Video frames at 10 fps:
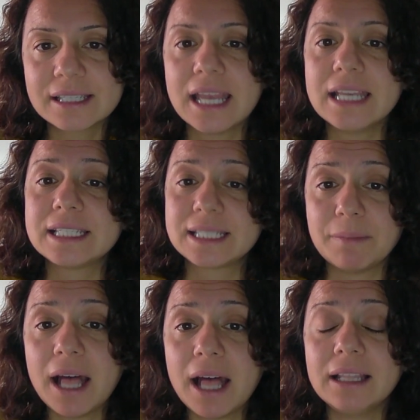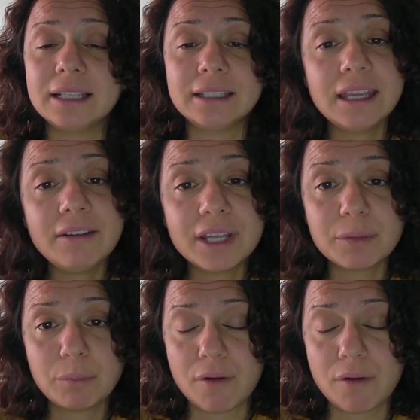smell and hearing
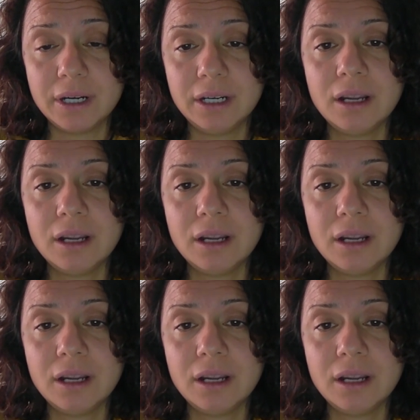power,